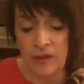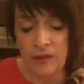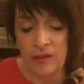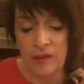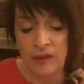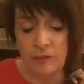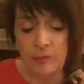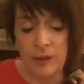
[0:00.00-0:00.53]

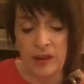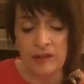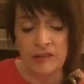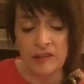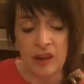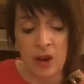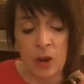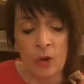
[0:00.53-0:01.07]
Then he
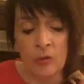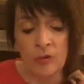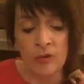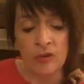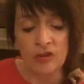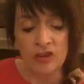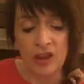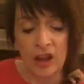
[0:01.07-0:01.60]
bent over
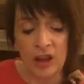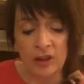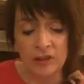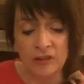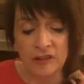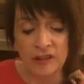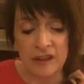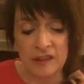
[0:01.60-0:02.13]
the
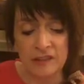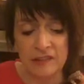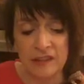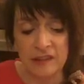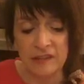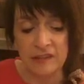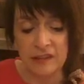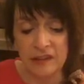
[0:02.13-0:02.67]
child to kiss
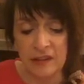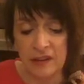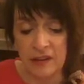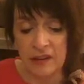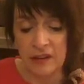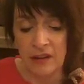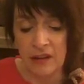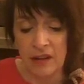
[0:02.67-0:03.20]
it,
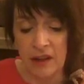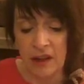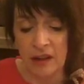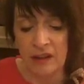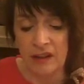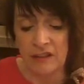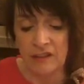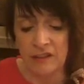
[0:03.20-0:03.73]

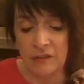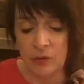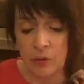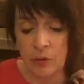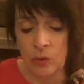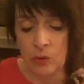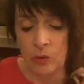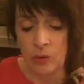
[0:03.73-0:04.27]
and he
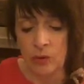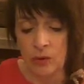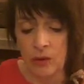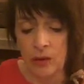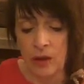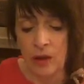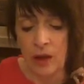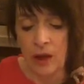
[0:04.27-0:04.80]
saw,
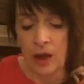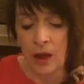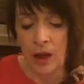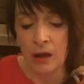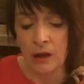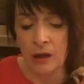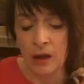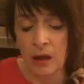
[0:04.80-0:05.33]

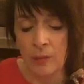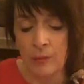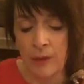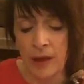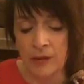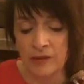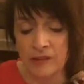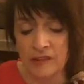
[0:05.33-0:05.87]
hung
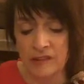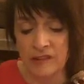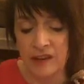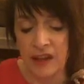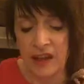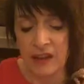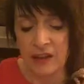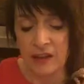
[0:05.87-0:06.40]
about its
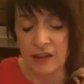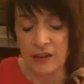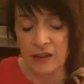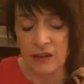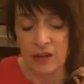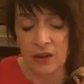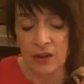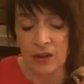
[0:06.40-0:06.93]
neck,
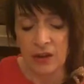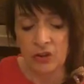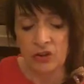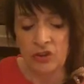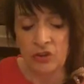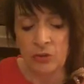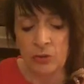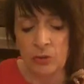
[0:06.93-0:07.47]
a
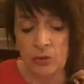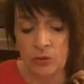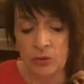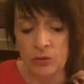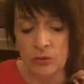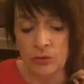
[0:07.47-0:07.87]
jewel,